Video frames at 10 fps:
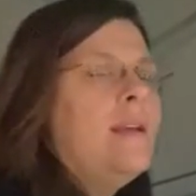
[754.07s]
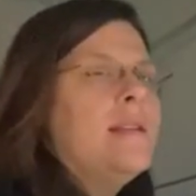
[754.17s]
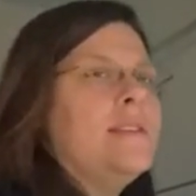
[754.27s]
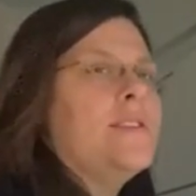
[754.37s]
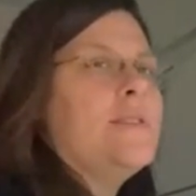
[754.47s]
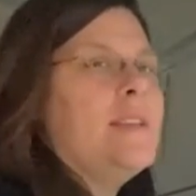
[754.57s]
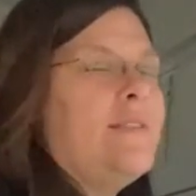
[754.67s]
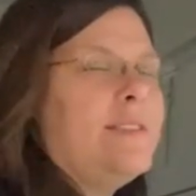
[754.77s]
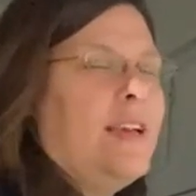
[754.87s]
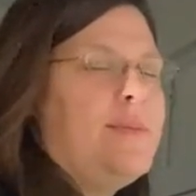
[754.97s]
Let's go
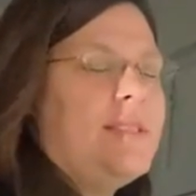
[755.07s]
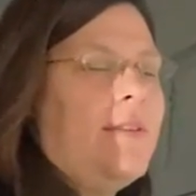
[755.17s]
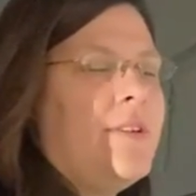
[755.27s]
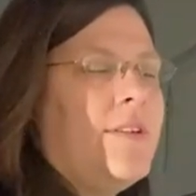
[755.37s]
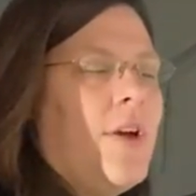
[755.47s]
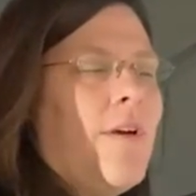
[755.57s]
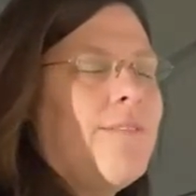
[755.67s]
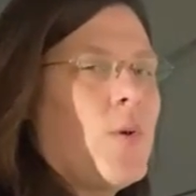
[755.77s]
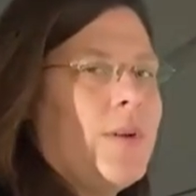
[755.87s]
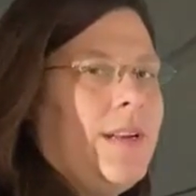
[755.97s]
7 times 7,
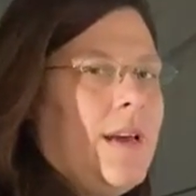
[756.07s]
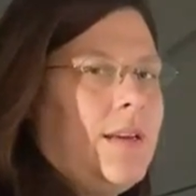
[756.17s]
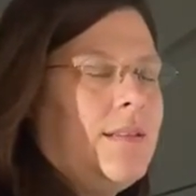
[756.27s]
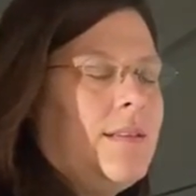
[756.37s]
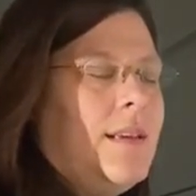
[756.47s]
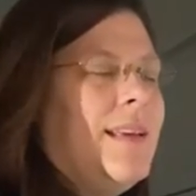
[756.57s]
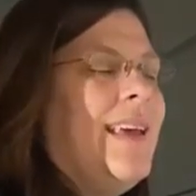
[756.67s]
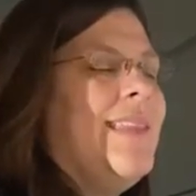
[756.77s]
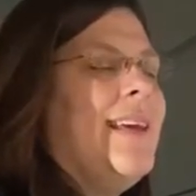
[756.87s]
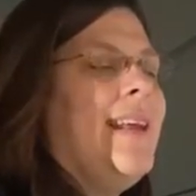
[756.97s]
49.
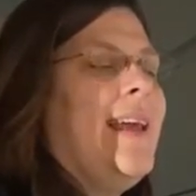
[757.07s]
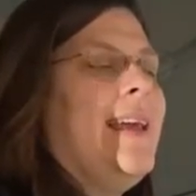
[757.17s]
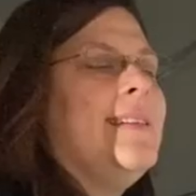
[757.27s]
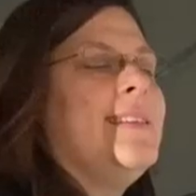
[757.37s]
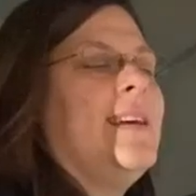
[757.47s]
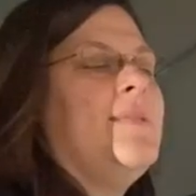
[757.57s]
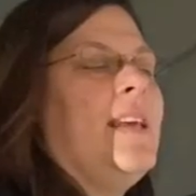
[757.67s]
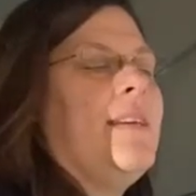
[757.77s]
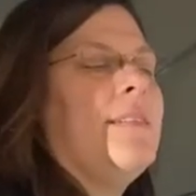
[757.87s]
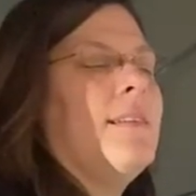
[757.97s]
And then 8 times
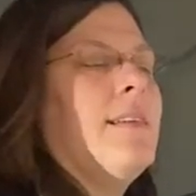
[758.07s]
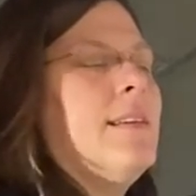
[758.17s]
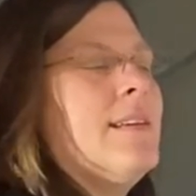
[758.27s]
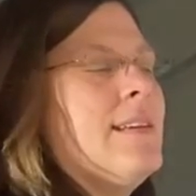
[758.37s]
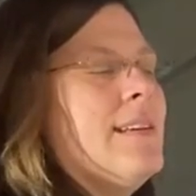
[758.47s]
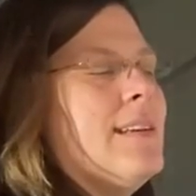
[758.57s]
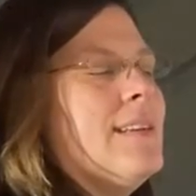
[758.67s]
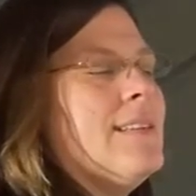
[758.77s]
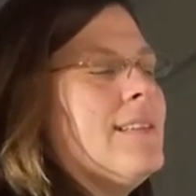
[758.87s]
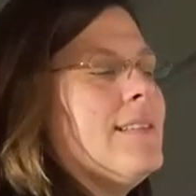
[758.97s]
8,
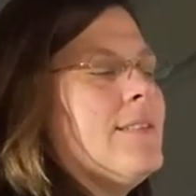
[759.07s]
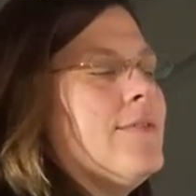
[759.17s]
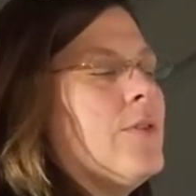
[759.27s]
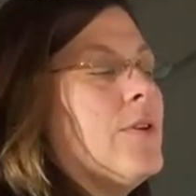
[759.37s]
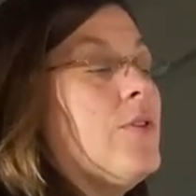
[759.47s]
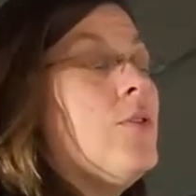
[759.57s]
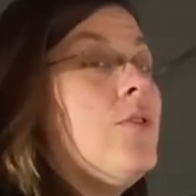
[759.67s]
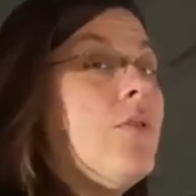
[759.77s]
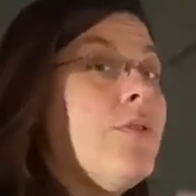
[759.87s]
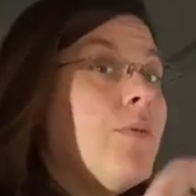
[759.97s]
64. You can
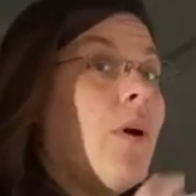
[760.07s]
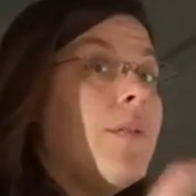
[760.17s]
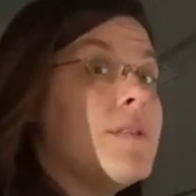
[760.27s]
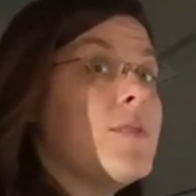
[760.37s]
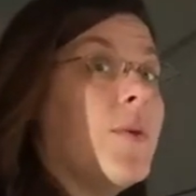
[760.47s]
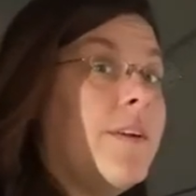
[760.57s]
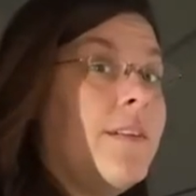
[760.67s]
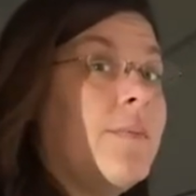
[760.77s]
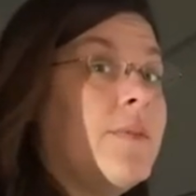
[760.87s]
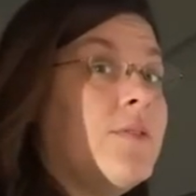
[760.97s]
go through all the squared
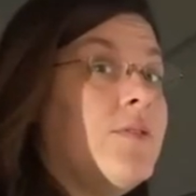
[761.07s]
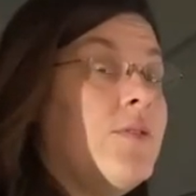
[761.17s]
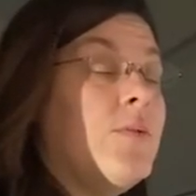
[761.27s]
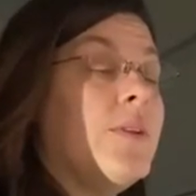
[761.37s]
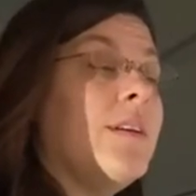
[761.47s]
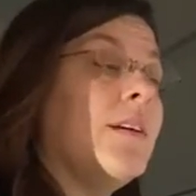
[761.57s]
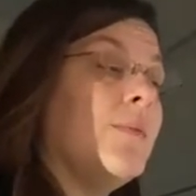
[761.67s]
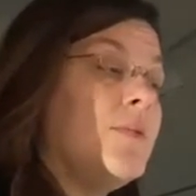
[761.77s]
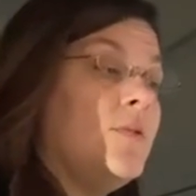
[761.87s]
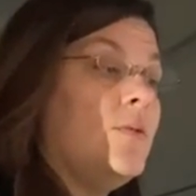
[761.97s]
numbers too when it
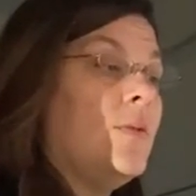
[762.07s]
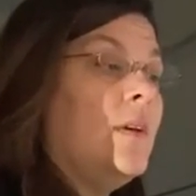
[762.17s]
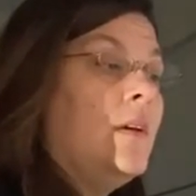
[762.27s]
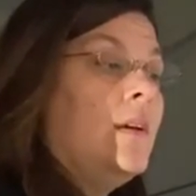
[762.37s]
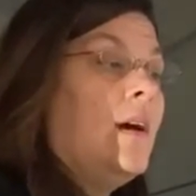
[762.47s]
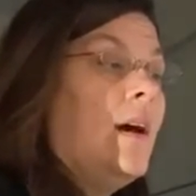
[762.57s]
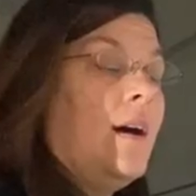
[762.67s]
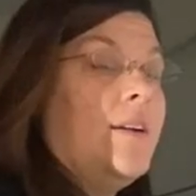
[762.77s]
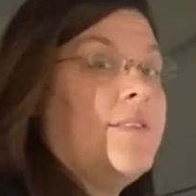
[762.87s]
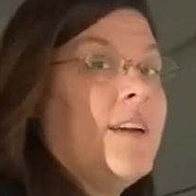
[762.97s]
comes to
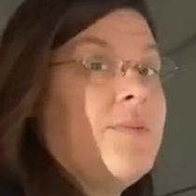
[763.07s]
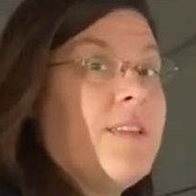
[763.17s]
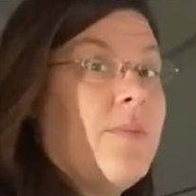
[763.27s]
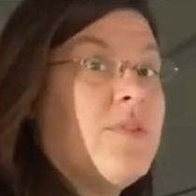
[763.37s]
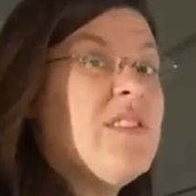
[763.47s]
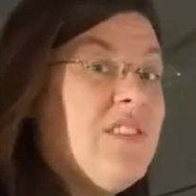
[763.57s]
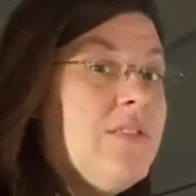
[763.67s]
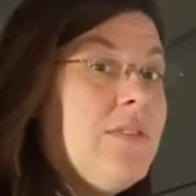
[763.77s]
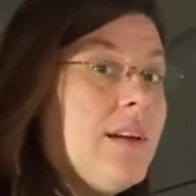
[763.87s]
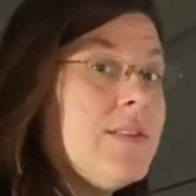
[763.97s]
your times tables. You can
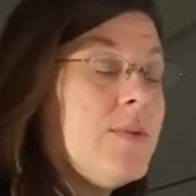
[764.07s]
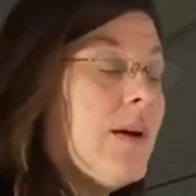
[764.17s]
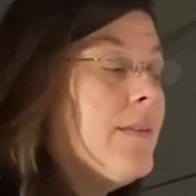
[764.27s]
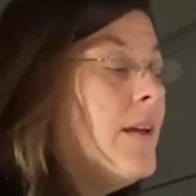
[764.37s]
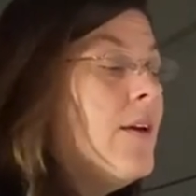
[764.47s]
do that as well.